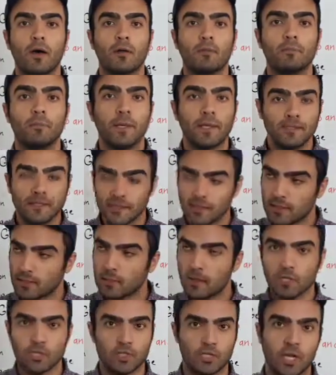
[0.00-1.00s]
Basically
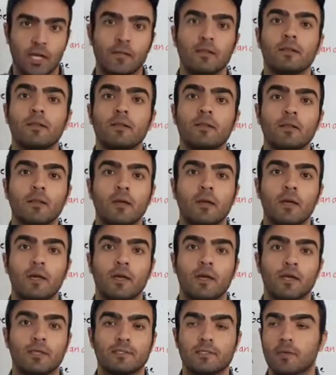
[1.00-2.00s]
my channel
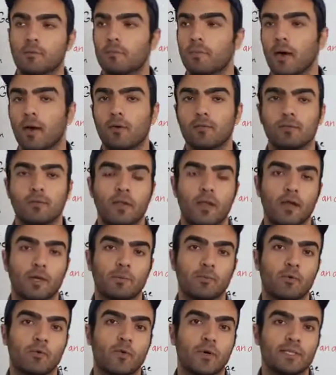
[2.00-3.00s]
is about
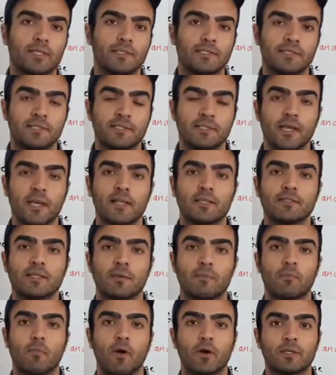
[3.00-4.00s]
providing sales
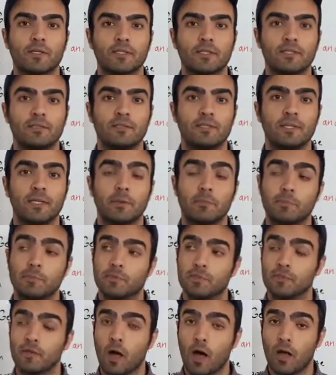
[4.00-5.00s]
and marketing
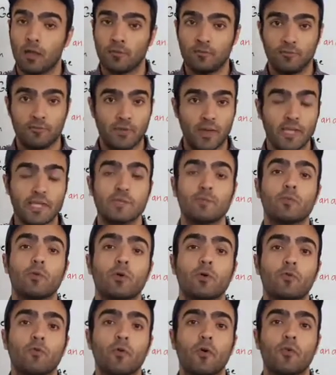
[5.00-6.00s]
tips on
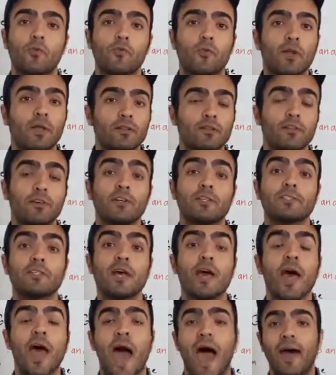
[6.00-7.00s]
Facebook for realtors
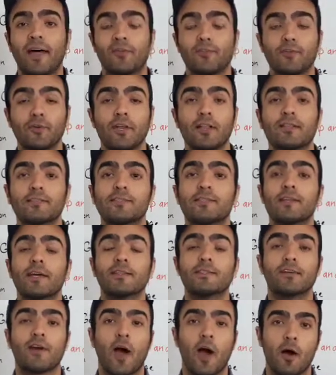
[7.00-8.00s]
and real
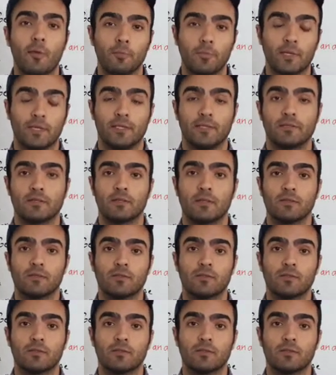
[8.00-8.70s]
estate companies.